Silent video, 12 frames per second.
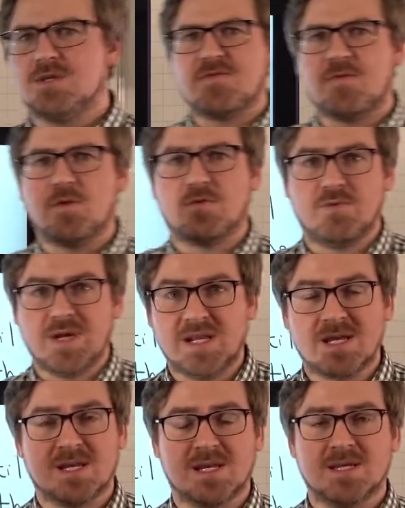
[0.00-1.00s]
for
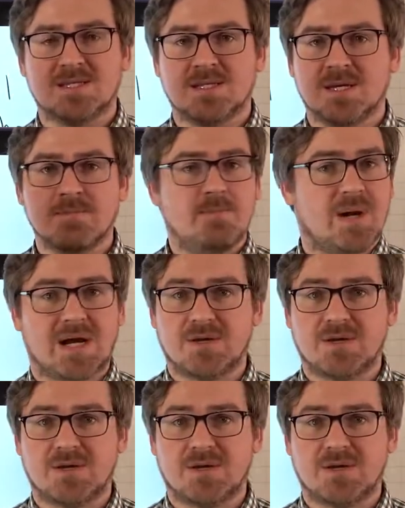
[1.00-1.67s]
reading and listening by